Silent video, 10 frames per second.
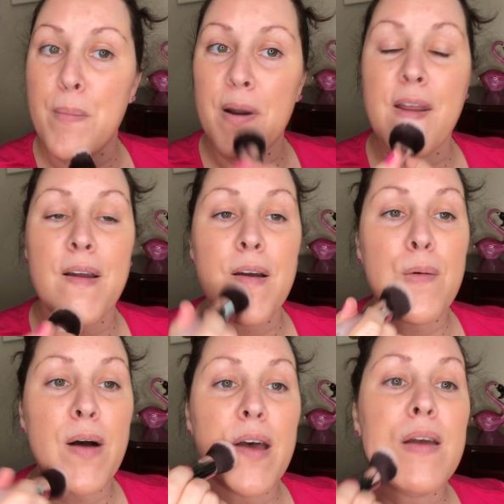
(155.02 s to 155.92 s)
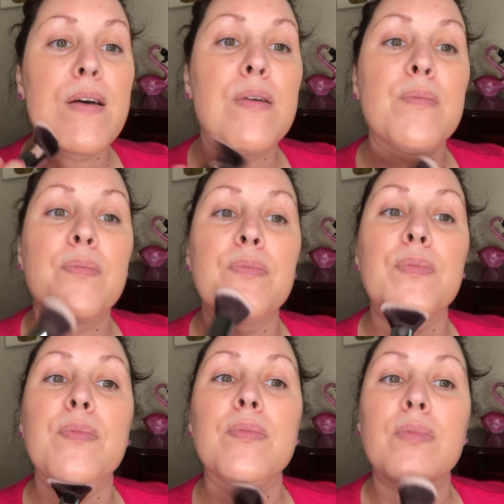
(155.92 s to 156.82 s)
But in a good way.
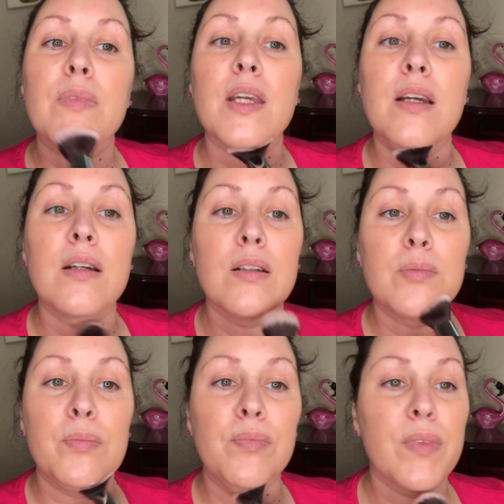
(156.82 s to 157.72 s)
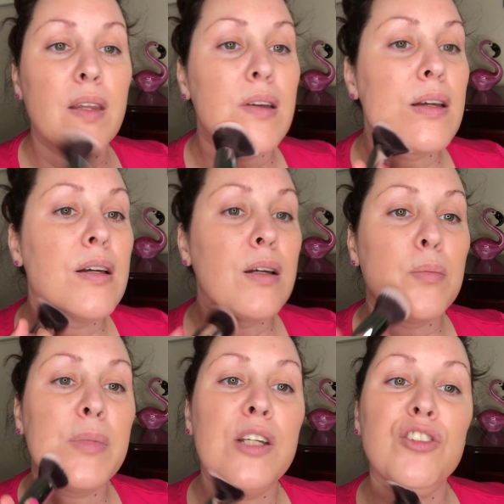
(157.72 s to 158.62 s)
Like in a
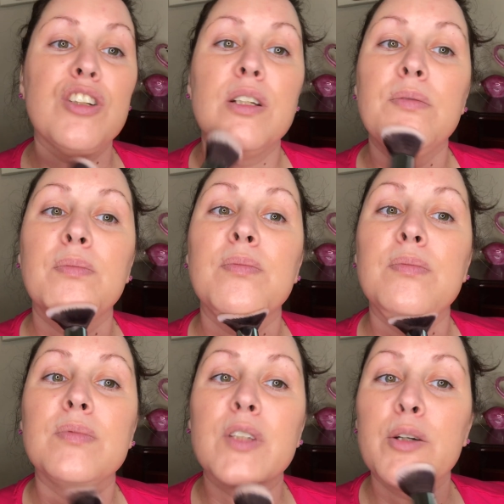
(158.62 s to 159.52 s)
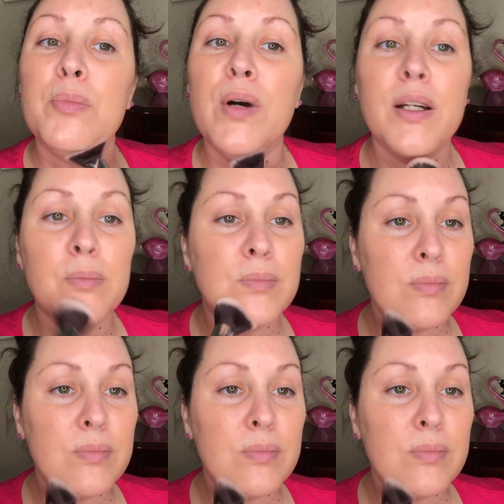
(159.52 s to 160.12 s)
beachy type way.